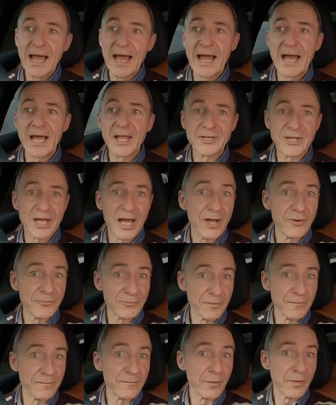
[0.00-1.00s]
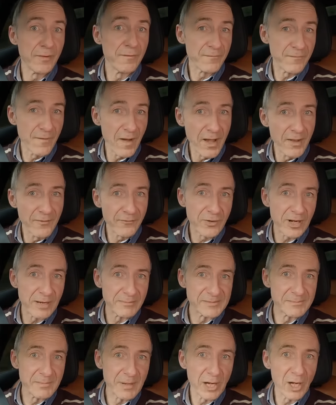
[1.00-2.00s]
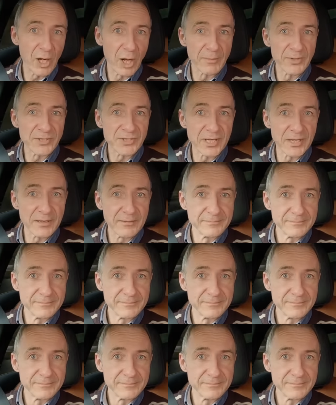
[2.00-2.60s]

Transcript: and 145 grams per kilometre.